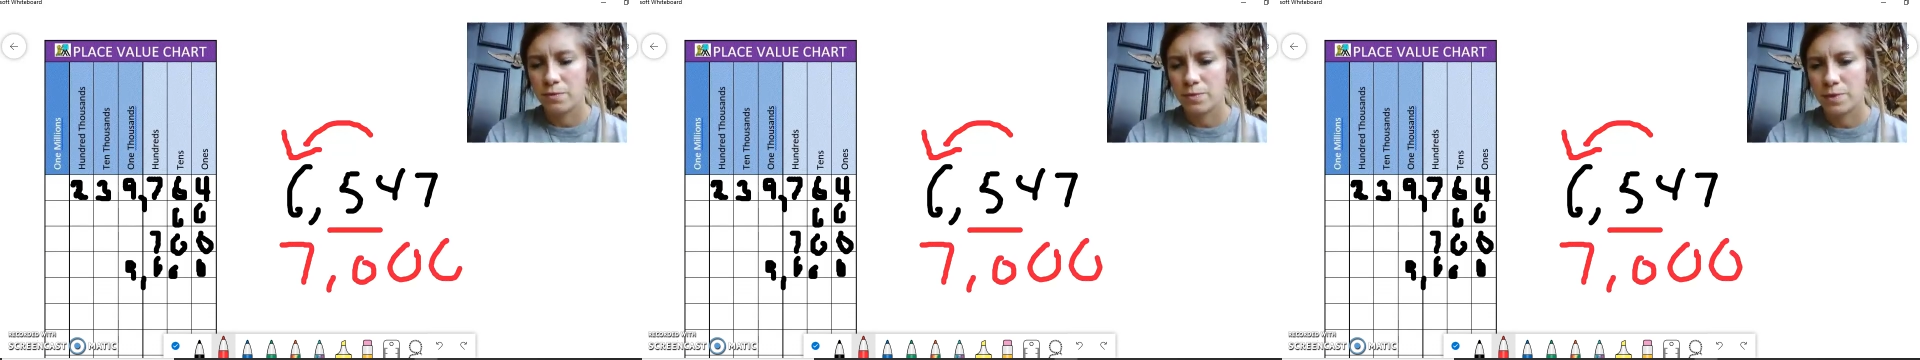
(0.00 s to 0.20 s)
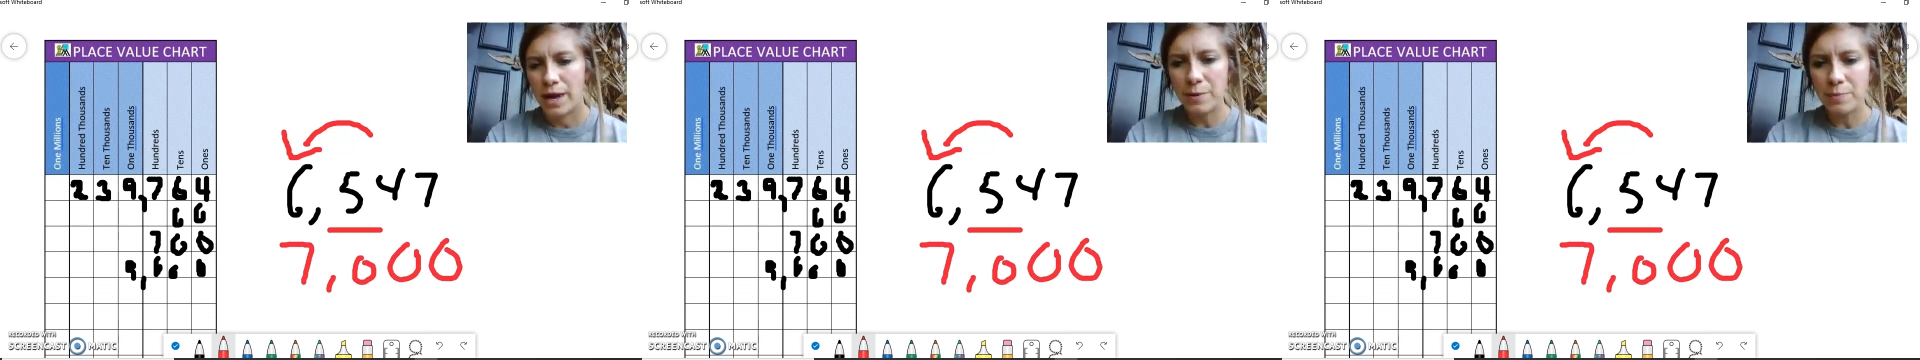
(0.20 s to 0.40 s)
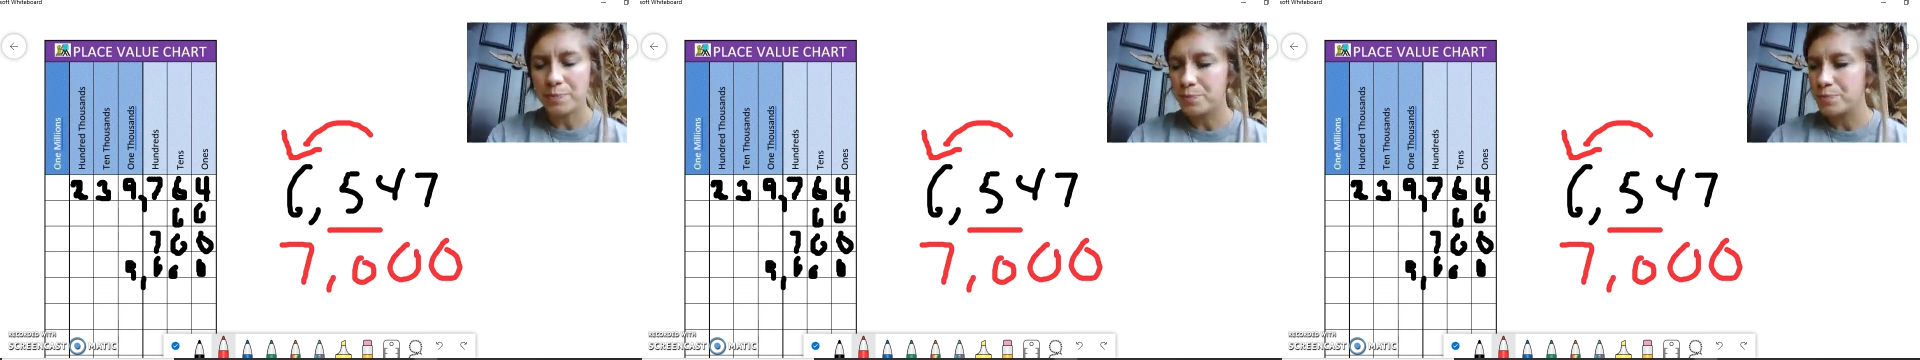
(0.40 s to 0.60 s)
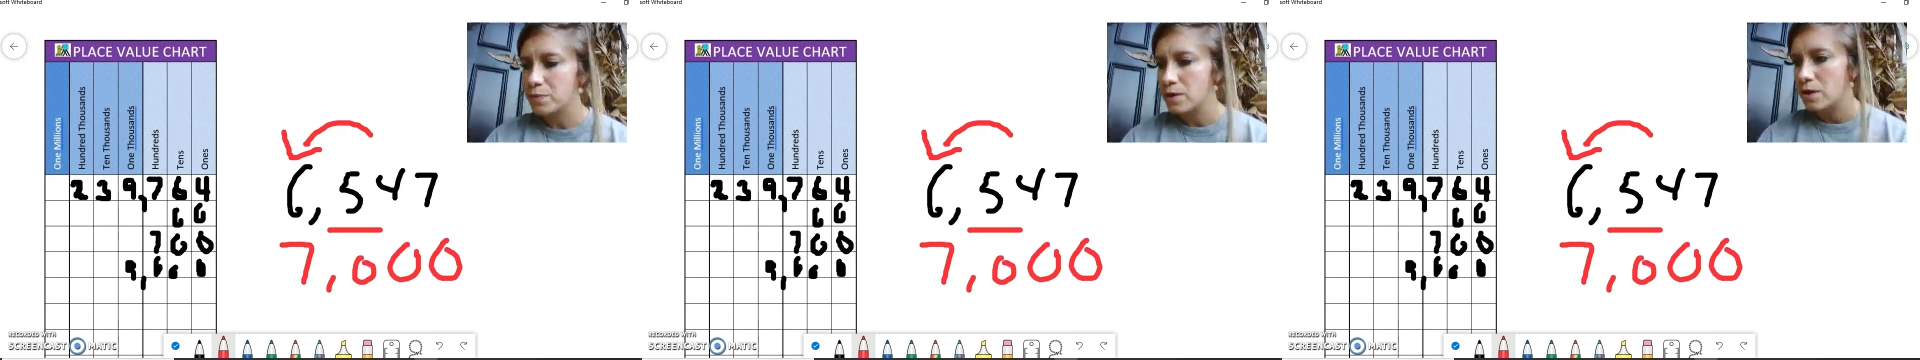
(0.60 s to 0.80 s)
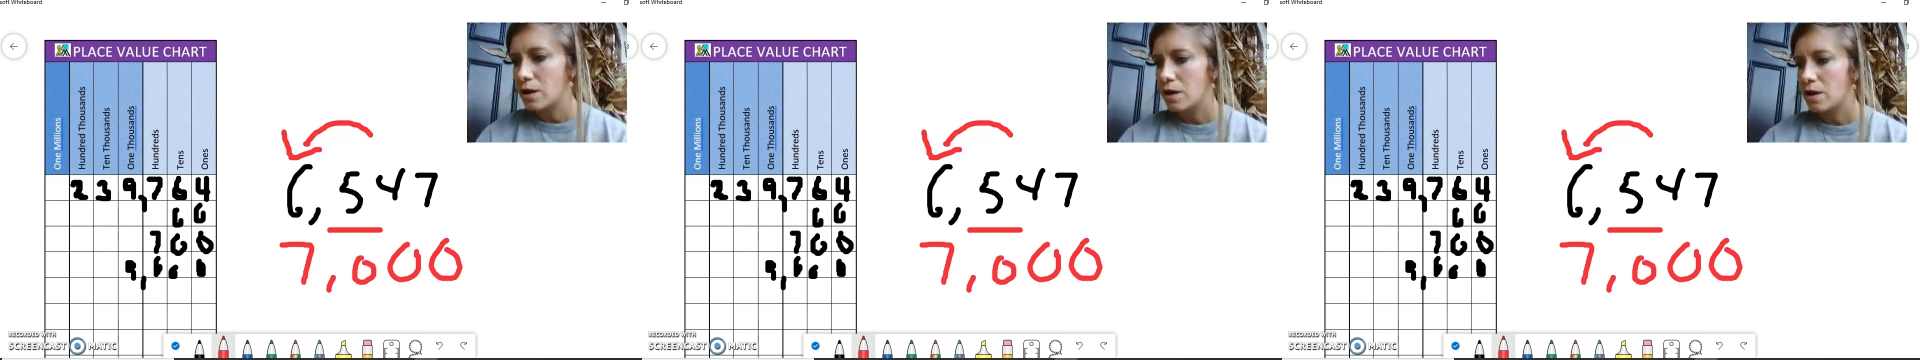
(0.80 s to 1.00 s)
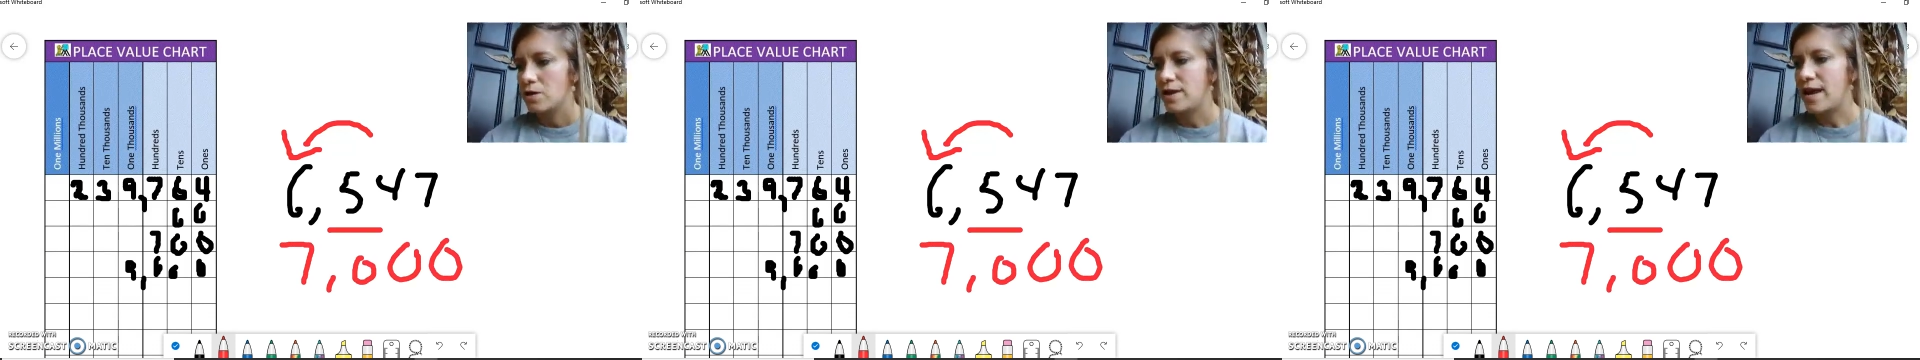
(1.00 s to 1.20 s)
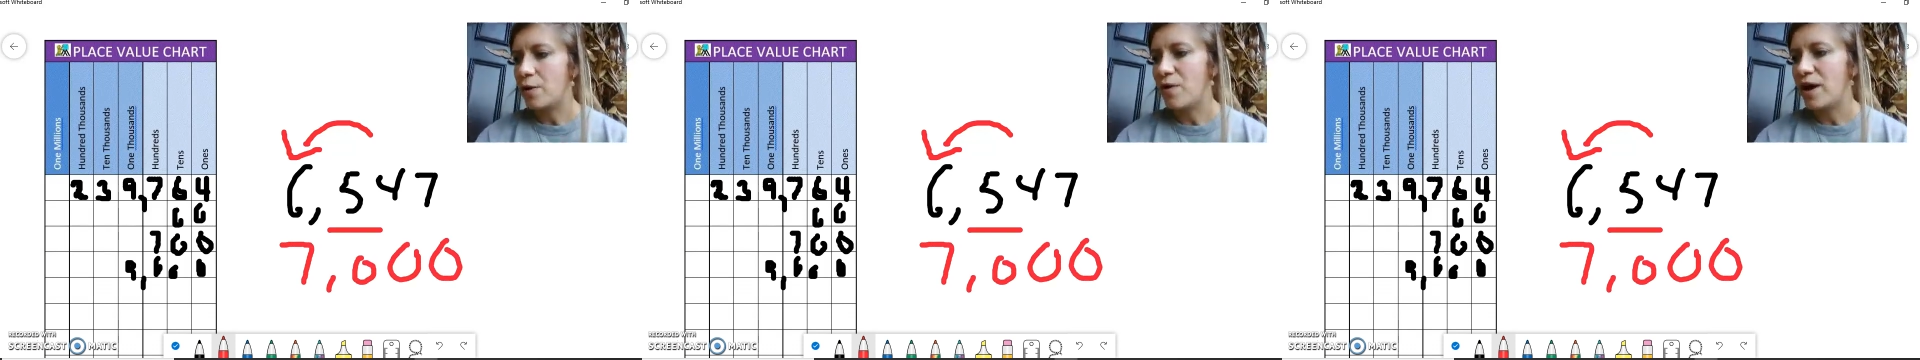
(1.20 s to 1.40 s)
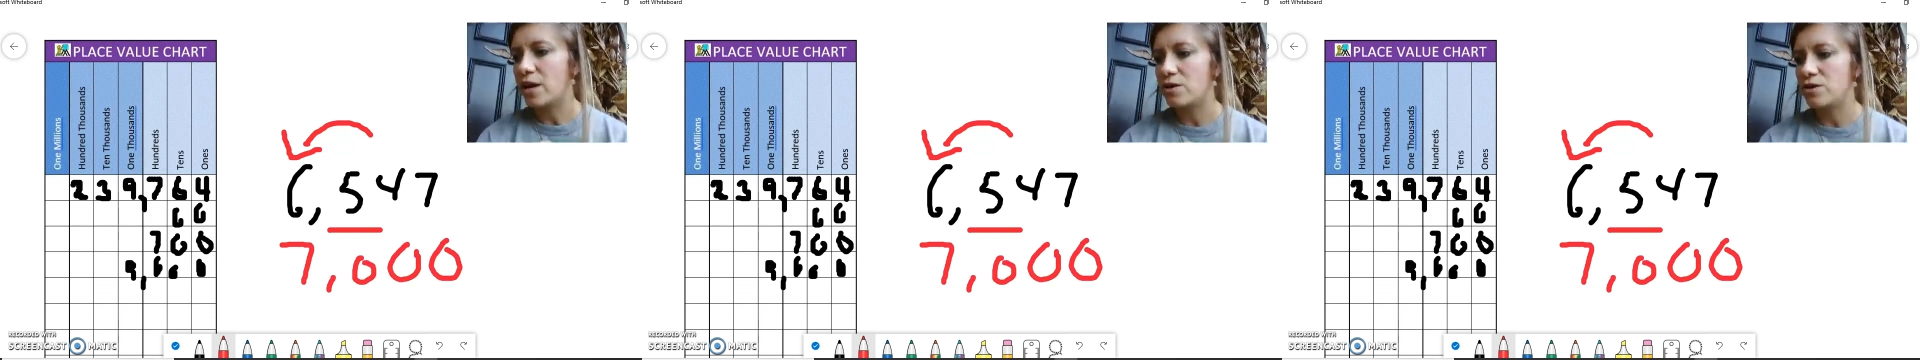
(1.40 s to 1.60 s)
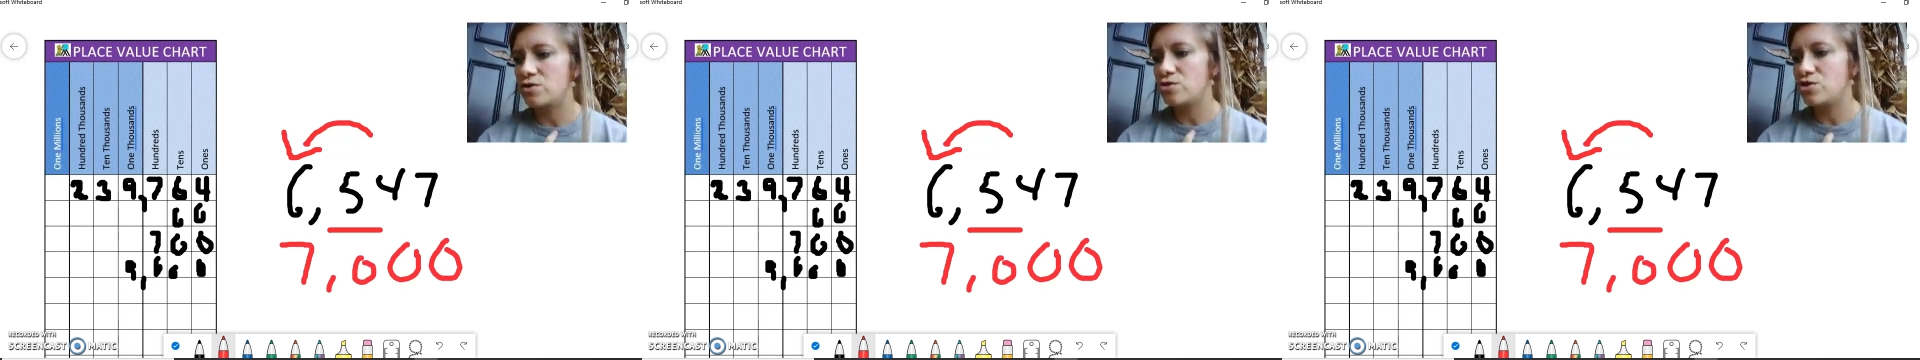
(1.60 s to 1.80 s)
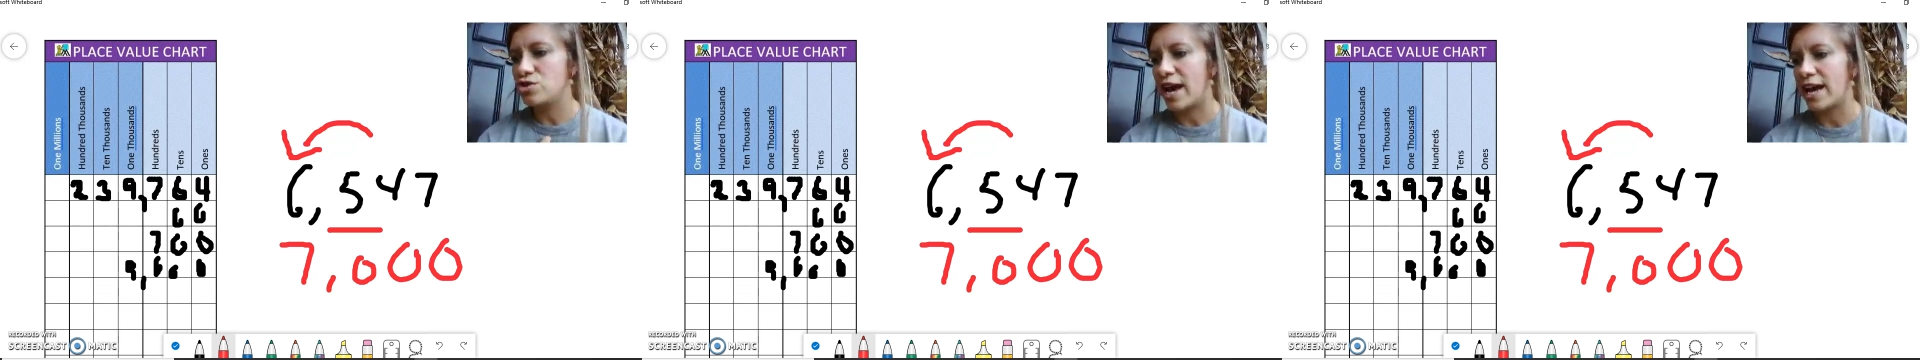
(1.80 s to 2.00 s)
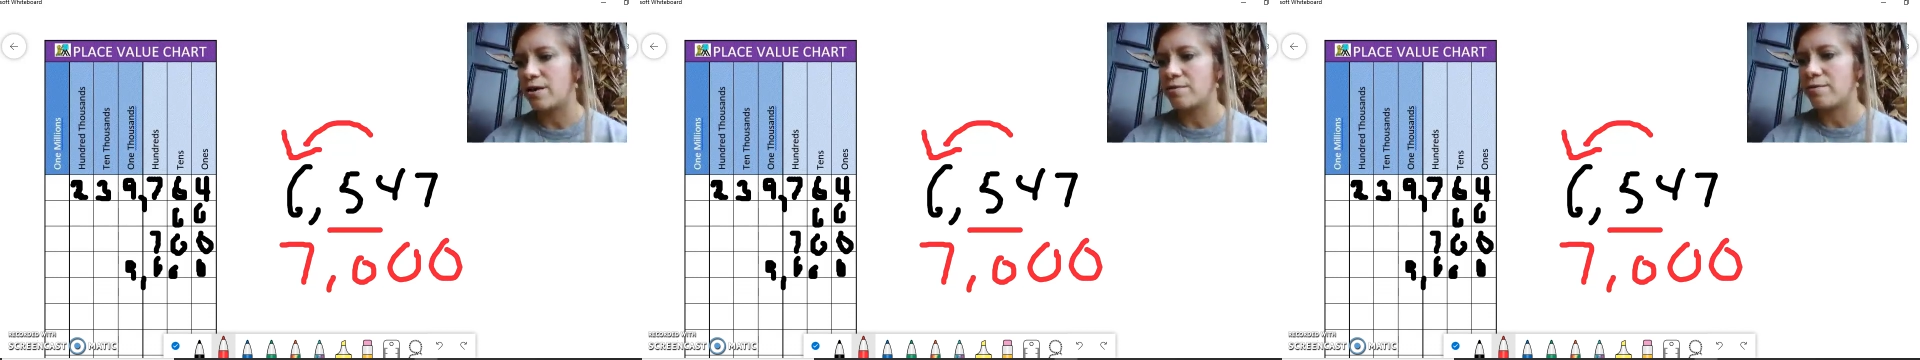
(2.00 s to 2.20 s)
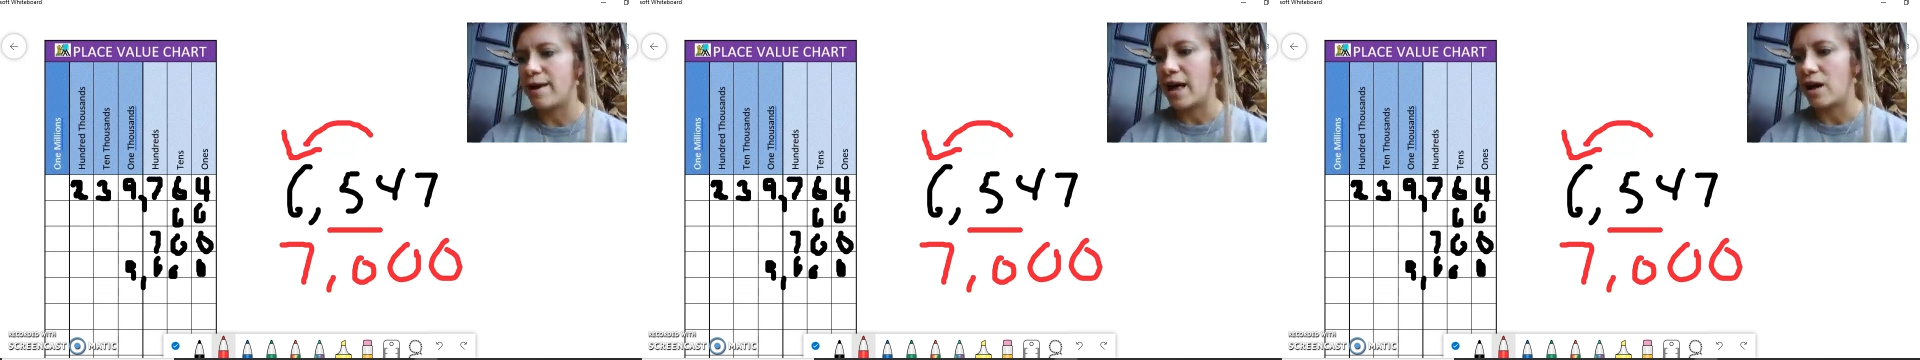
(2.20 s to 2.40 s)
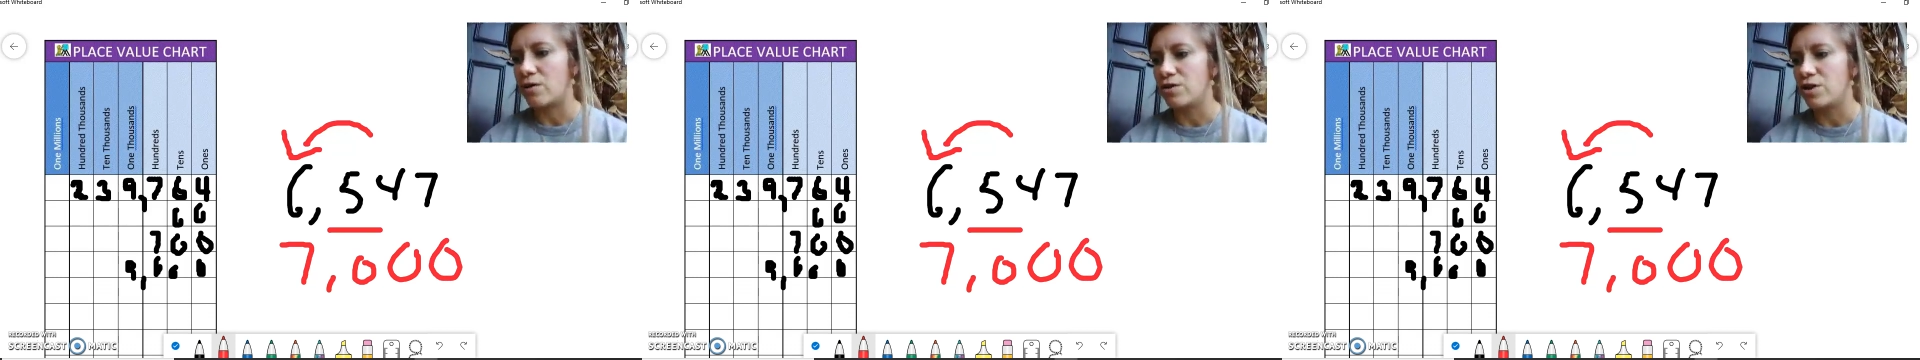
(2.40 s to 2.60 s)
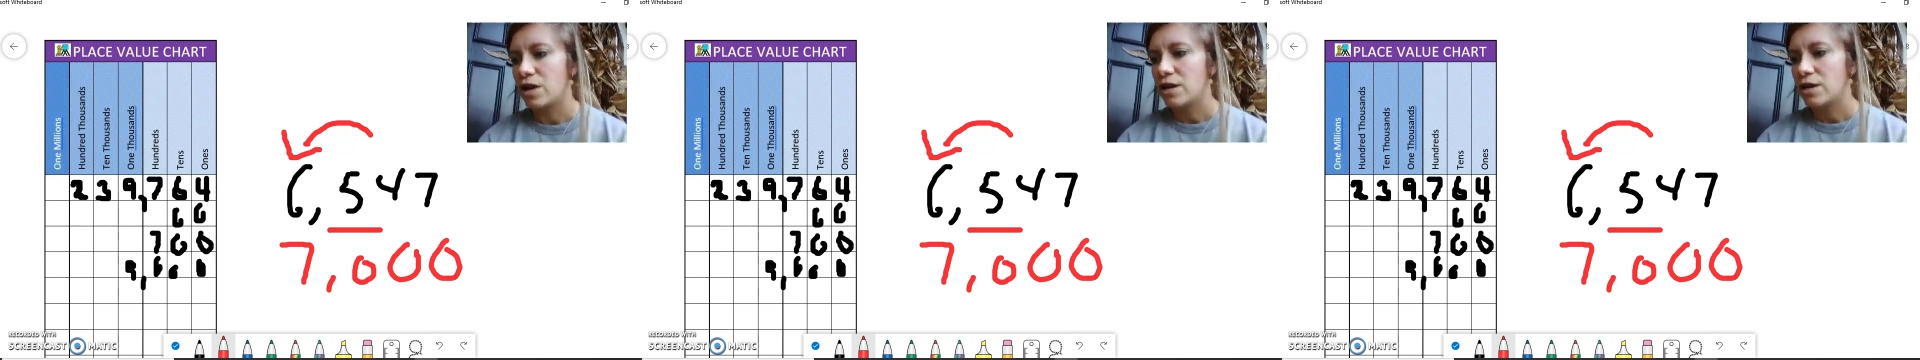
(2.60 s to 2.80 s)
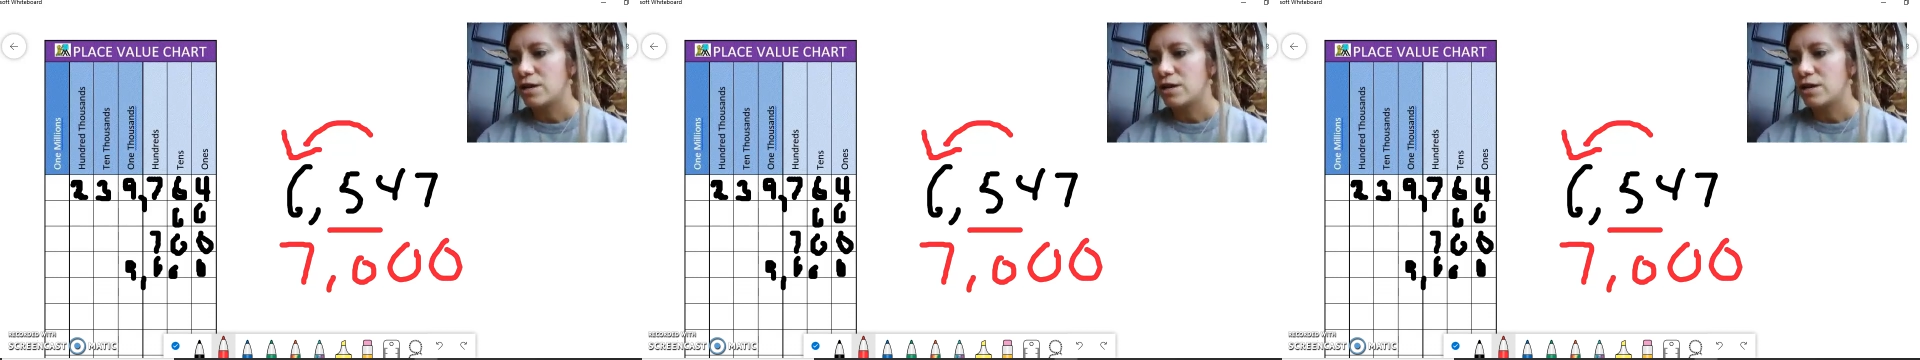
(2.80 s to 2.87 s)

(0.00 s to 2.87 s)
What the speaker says: Okay? Now why don't you try to round